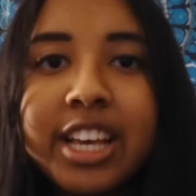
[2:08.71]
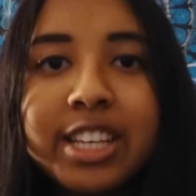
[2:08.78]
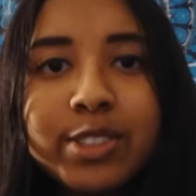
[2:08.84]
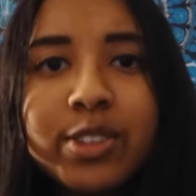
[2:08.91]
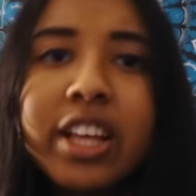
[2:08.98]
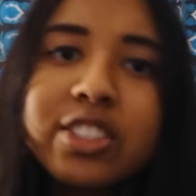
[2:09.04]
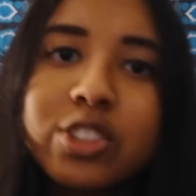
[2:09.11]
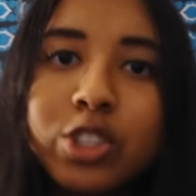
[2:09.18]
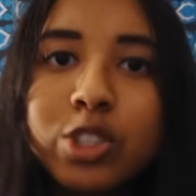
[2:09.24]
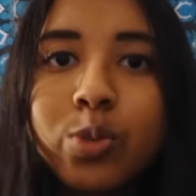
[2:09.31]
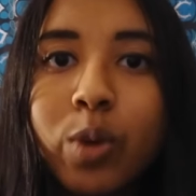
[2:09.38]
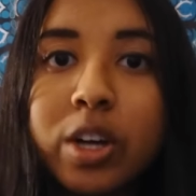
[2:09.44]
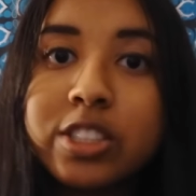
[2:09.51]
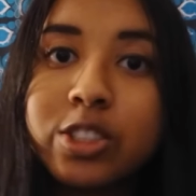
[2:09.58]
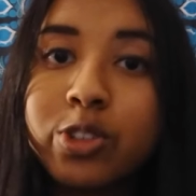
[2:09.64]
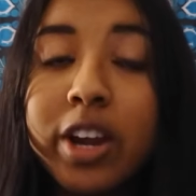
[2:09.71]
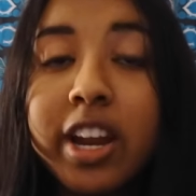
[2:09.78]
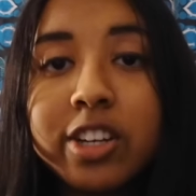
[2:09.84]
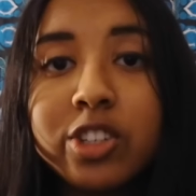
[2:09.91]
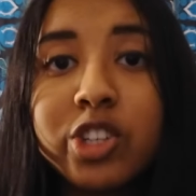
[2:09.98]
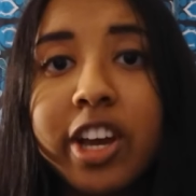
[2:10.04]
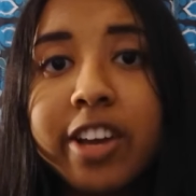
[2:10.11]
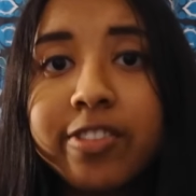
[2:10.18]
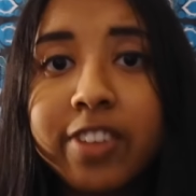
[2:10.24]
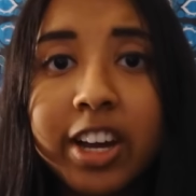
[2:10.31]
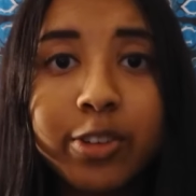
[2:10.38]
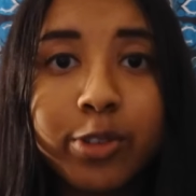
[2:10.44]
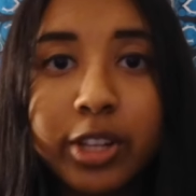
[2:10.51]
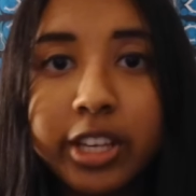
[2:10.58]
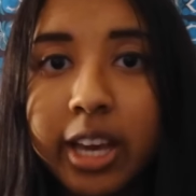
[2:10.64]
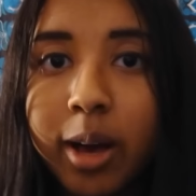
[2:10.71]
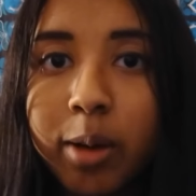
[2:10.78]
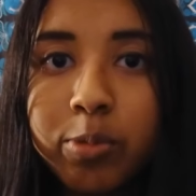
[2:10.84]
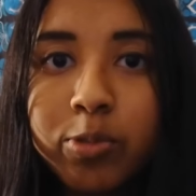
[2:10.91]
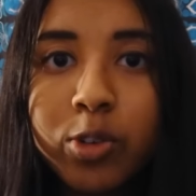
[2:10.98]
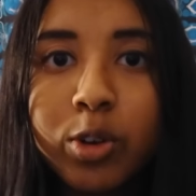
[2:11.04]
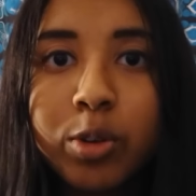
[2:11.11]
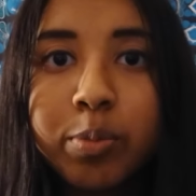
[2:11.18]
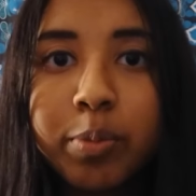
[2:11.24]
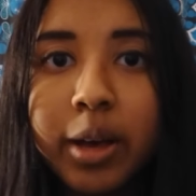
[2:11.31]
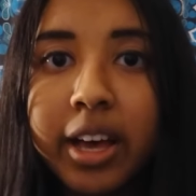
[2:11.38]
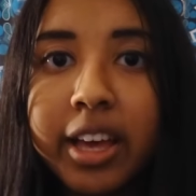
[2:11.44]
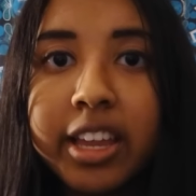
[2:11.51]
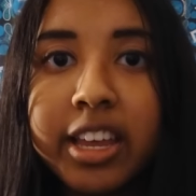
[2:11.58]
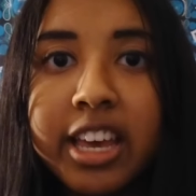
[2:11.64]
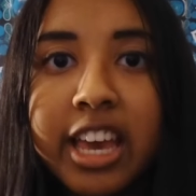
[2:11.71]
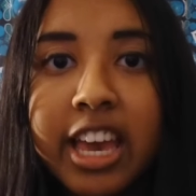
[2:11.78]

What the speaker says: So that's just one strategy I find really helpful, but